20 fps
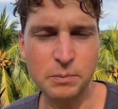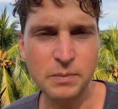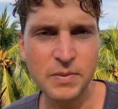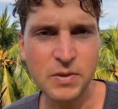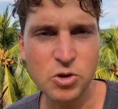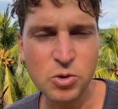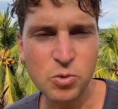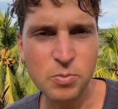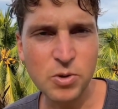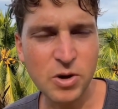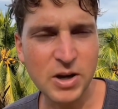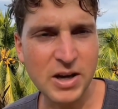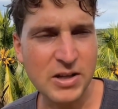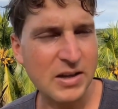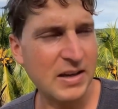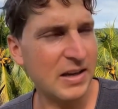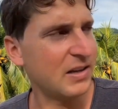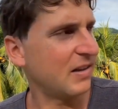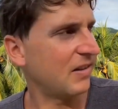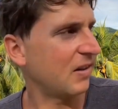Super
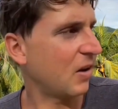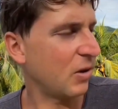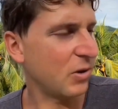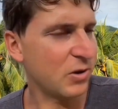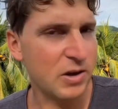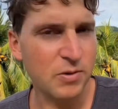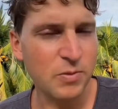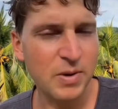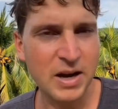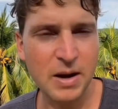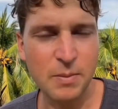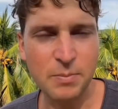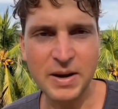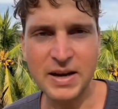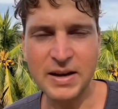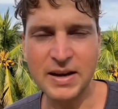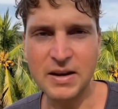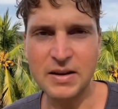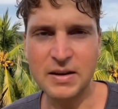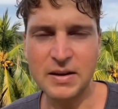easy, totally
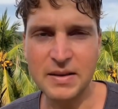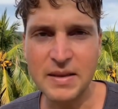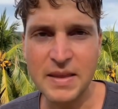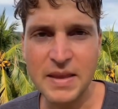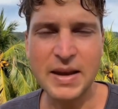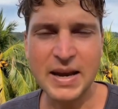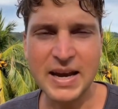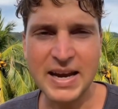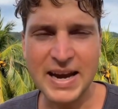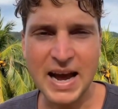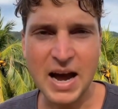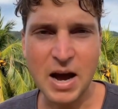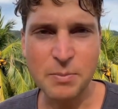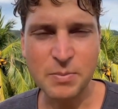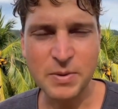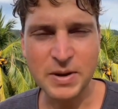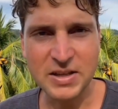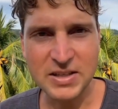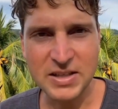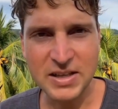recommend it. And now
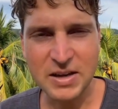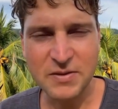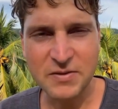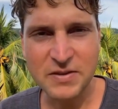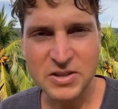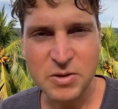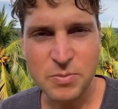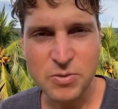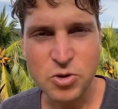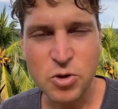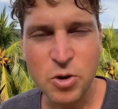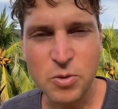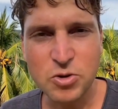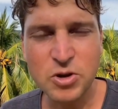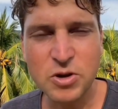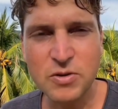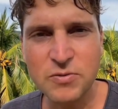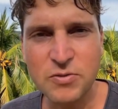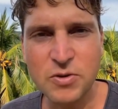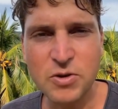please leave a
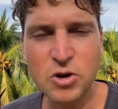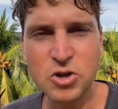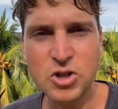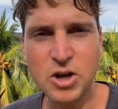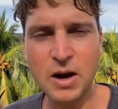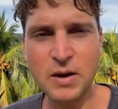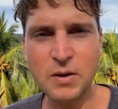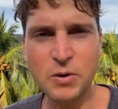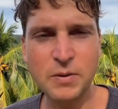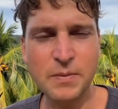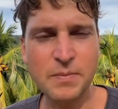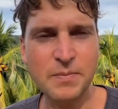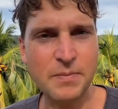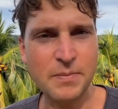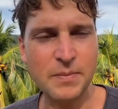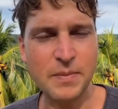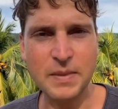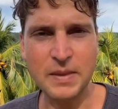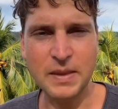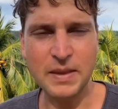subscription for the channel.
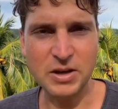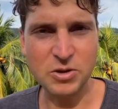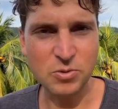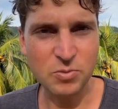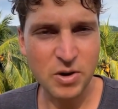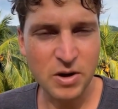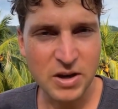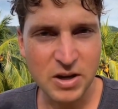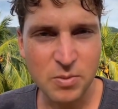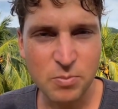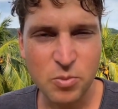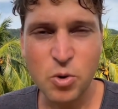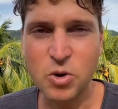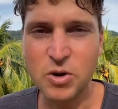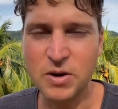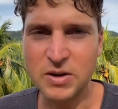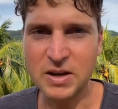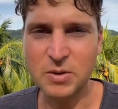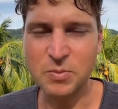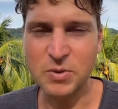It's really
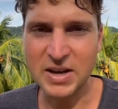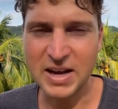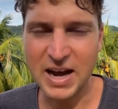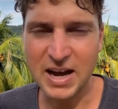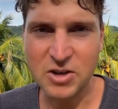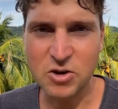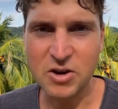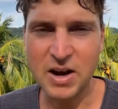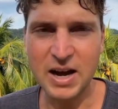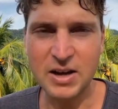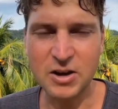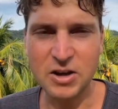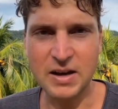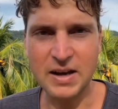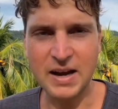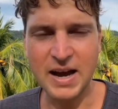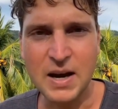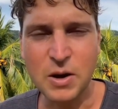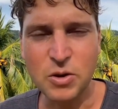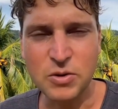important that we gain traction
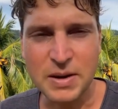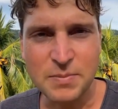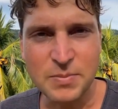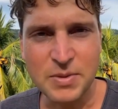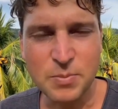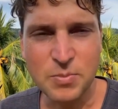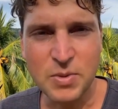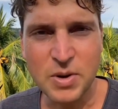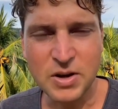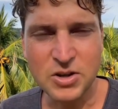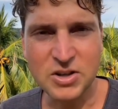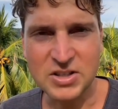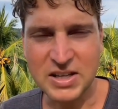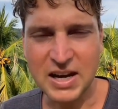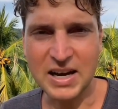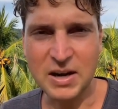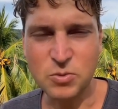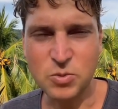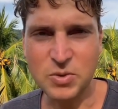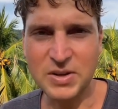now, that people
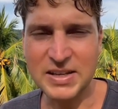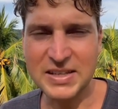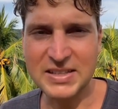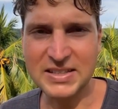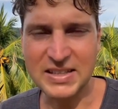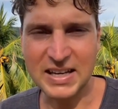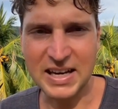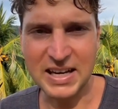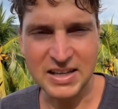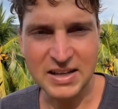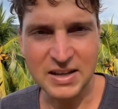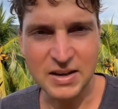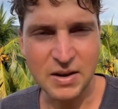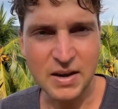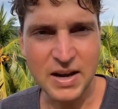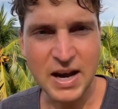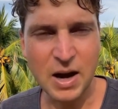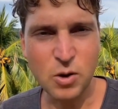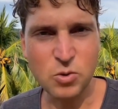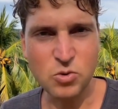understand what's at stake
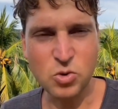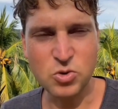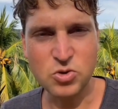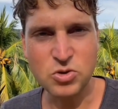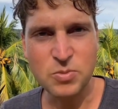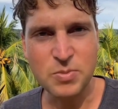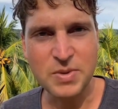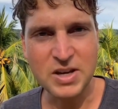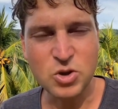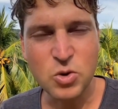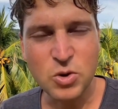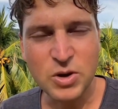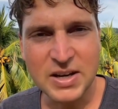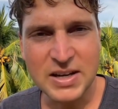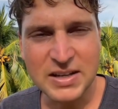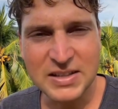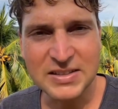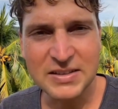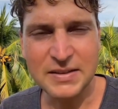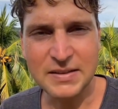here, how crucial Bitcoin
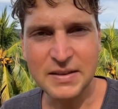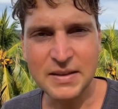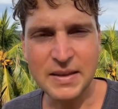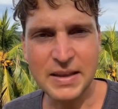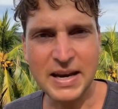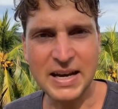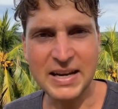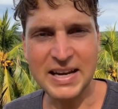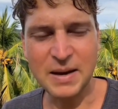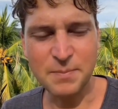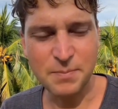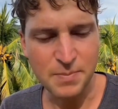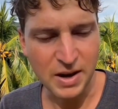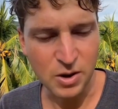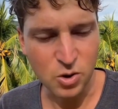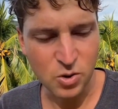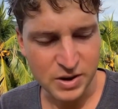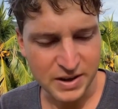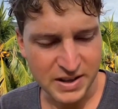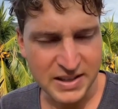is, and that
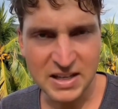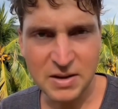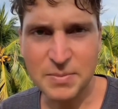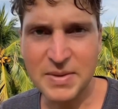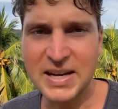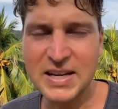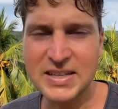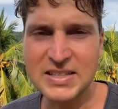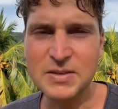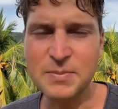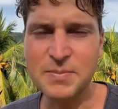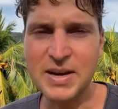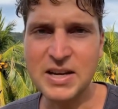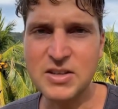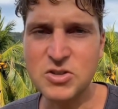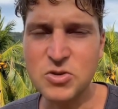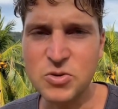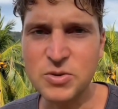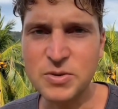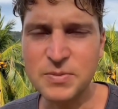Bitcoin is coming into the
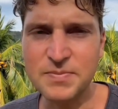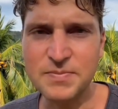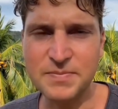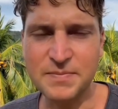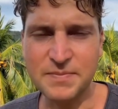mainstream.